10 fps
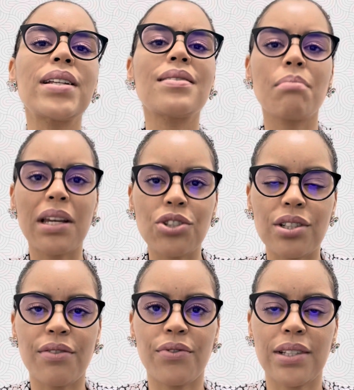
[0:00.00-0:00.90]
the major
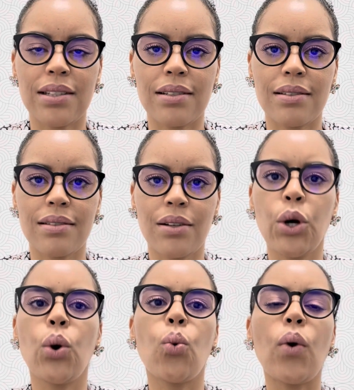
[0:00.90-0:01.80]
differences?
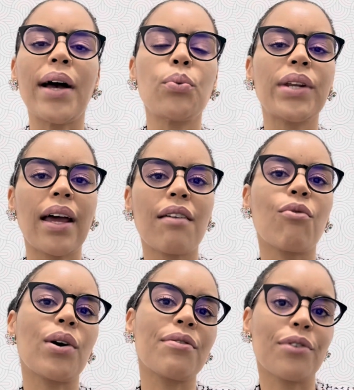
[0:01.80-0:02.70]
Why would I have
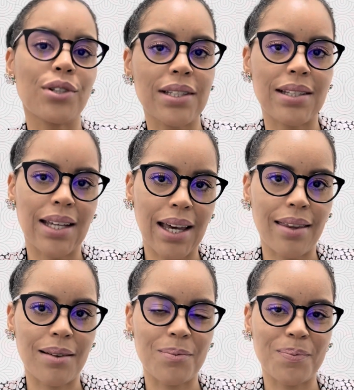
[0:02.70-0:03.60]
one versus the
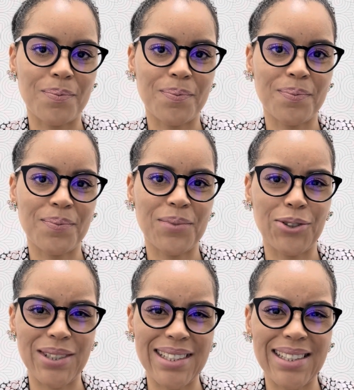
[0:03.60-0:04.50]
other? You
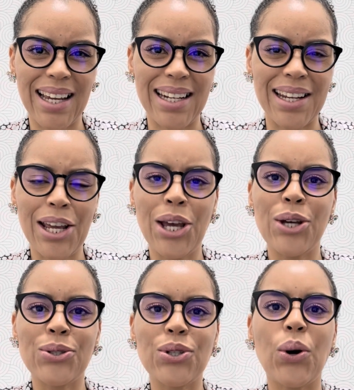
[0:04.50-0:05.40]
understand?
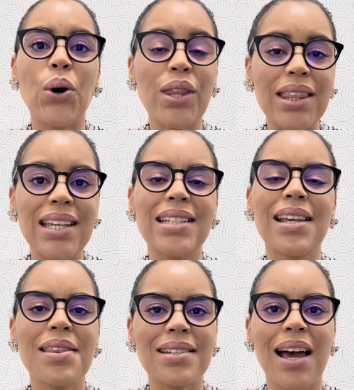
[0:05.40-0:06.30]
So these are
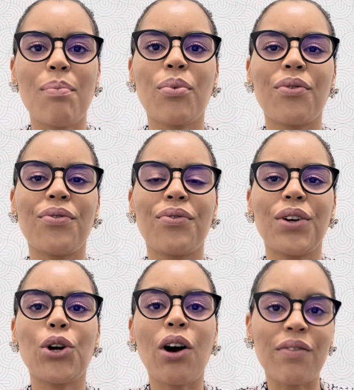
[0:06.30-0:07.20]
the type of
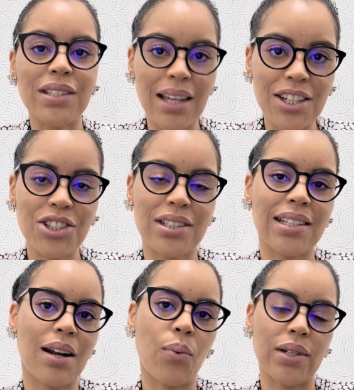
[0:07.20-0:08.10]
conversations that
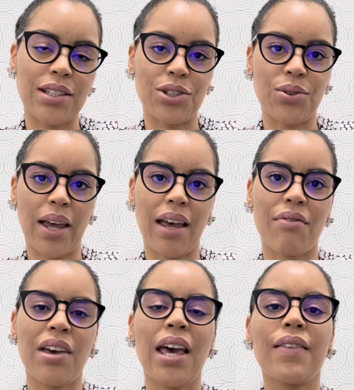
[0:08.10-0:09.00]
I want us to have.
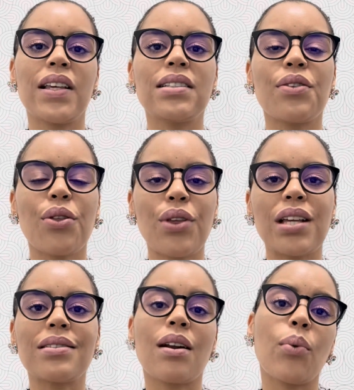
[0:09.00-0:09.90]
These are the things
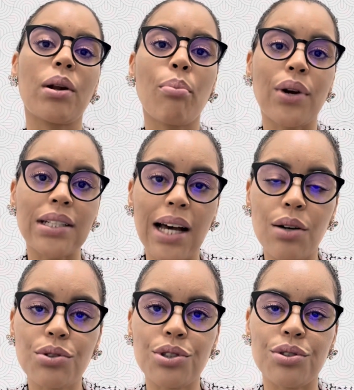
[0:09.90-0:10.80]
that I want to point
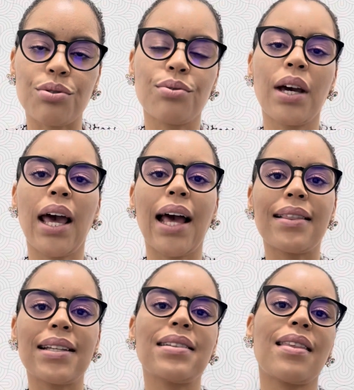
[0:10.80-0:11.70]
out to you, and
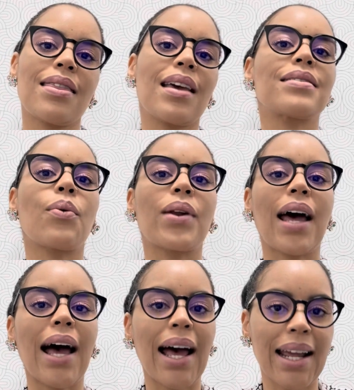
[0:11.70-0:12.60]
these are the things I want to
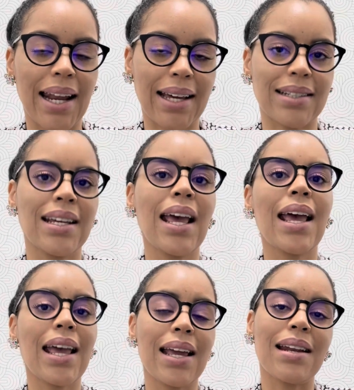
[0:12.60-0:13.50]
highlight
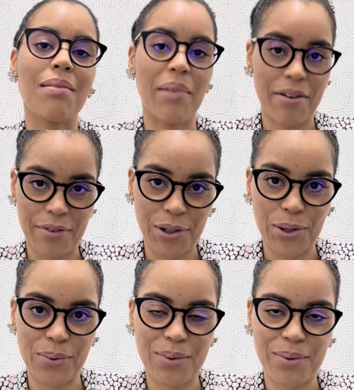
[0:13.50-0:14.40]
in my
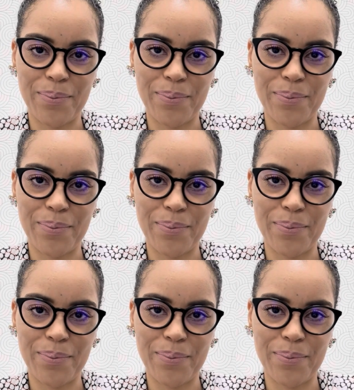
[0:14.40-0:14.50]
videos.